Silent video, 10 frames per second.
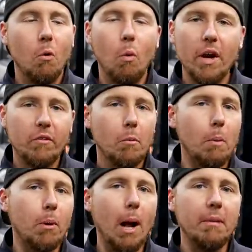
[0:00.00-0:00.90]
One of them
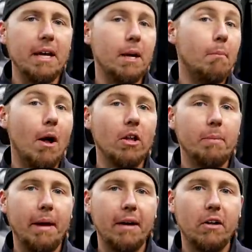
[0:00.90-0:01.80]
will probably get a molly
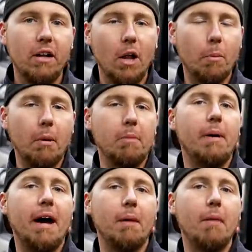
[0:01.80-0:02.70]
panel. I'll probably
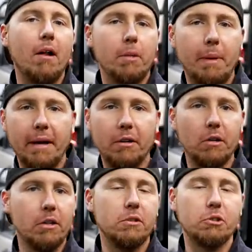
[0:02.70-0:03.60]
buy a molly
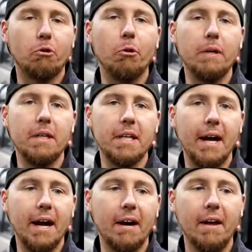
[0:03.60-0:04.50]
panel, screw it in
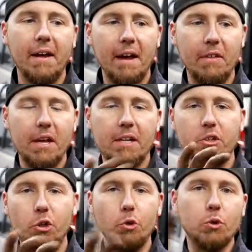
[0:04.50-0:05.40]
there, and
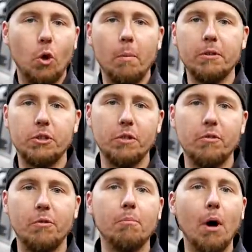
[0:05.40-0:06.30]
then use a whole bunch
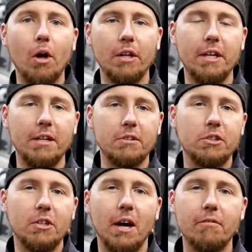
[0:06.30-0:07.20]
of molly
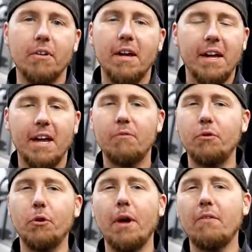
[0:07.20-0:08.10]
stuff. If
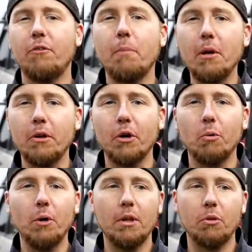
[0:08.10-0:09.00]
you're not familiar
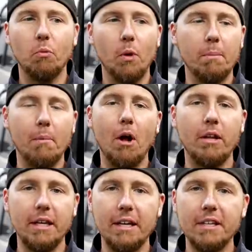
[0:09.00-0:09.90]
with what
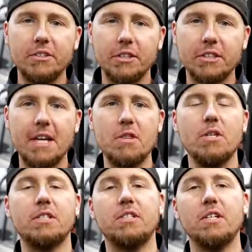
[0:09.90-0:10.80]
molly is, it's like
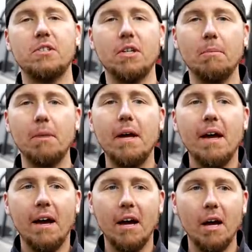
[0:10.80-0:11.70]
this system
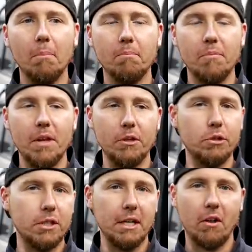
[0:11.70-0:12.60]
that you
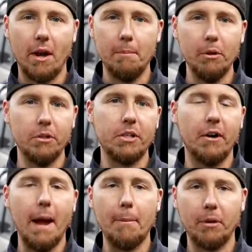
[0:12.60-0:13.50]
see in a lot of
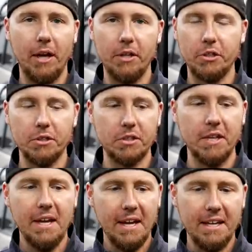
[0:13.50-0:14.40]
military applications,
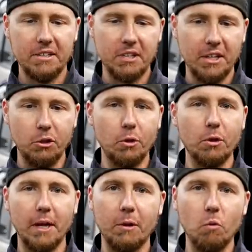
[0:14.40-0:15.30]
and it's like you
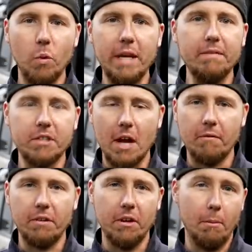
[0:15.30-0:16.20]
can like weave
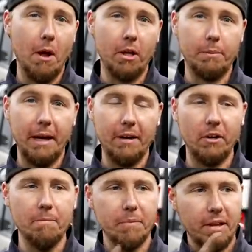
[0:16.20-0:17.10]
stuff into the molly
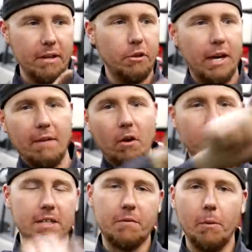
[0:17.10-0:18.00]
panel, and you can have all
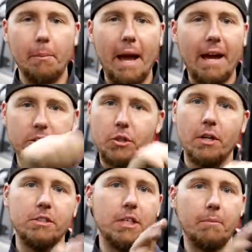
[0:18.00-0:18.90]
these different bags you
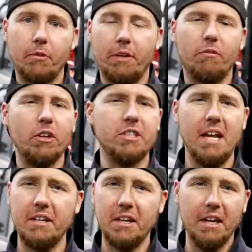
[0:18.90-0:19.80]
can unzip for like first
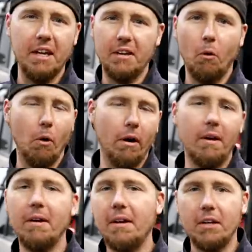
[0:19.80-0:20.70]
aid kit or,
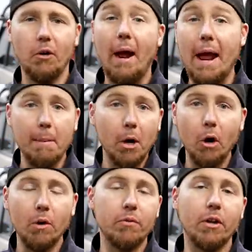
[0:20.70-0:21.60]
you know,
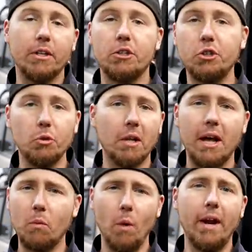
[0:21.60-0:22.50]
ammo if you like to shoot a
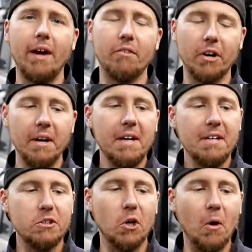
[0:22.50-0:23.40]
lot, whatever.
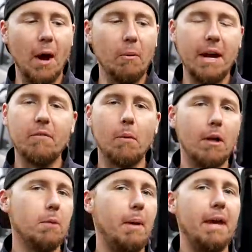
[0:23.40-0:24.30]
So I want to have a
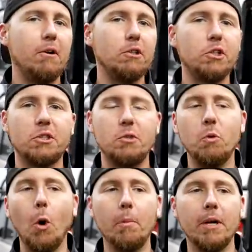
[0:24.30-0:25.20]
molly panel just
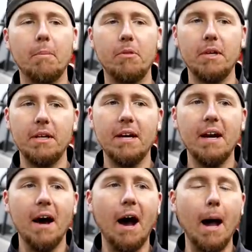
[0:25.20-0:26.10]
to open up the
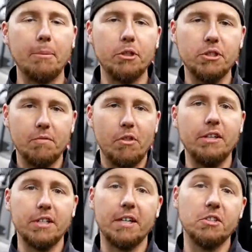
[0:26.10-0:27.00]
options of
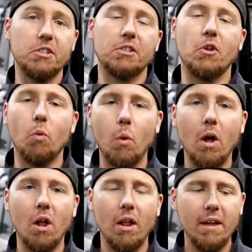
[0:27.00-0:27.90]
things I can stick to the
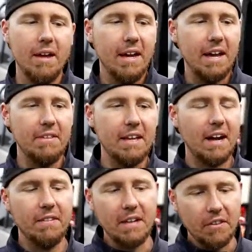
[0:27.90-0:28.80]
wall. And then
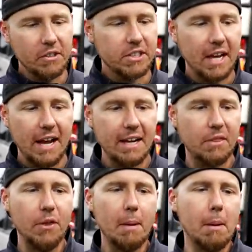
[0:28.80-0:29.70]
on the other side, I
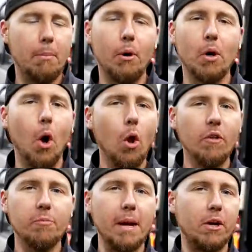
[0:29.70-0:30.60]
think I'm gonna put all
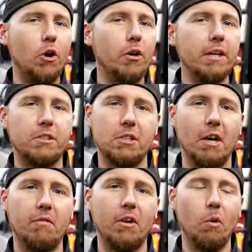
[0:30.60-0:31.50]
of my cooking
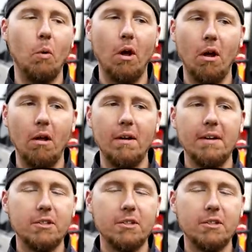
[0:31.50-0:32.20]
stuff on the wall.